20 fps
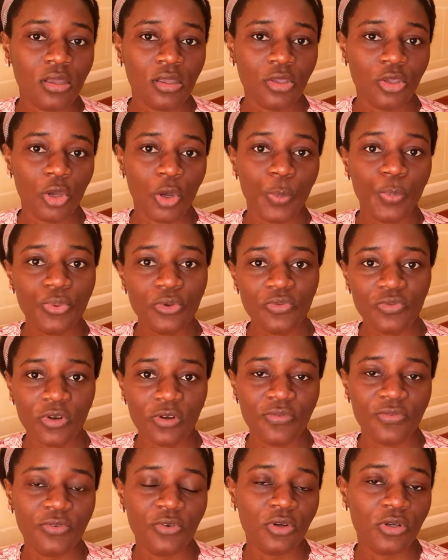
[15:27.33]
your proof
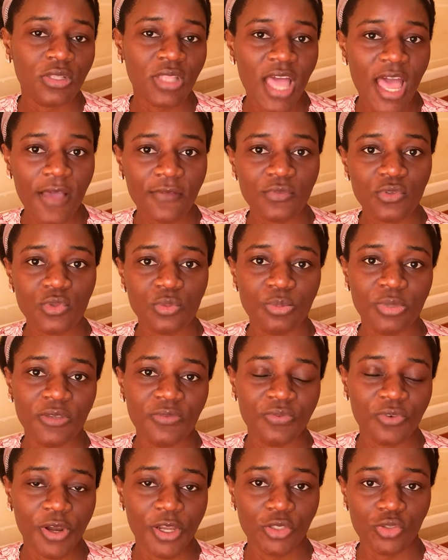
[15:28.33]
of fund have to be
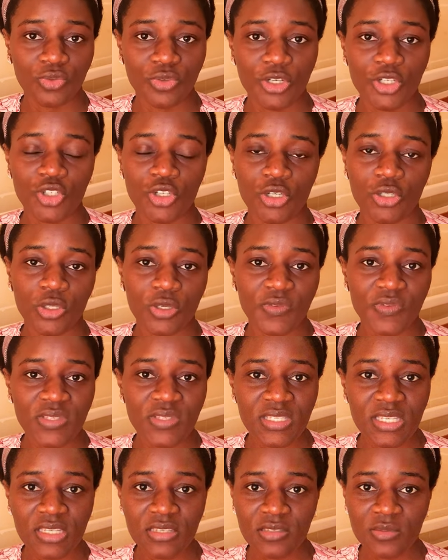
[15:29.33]
for a duration of
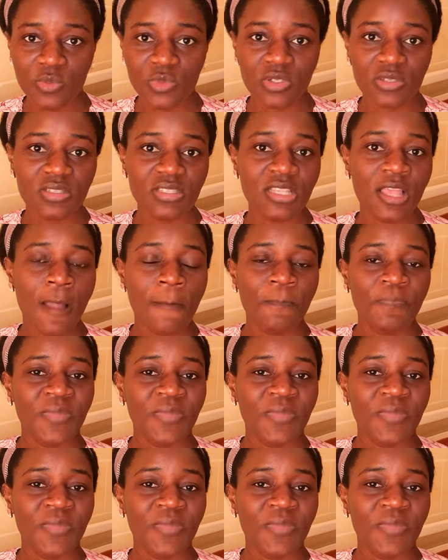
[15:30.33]
6 months,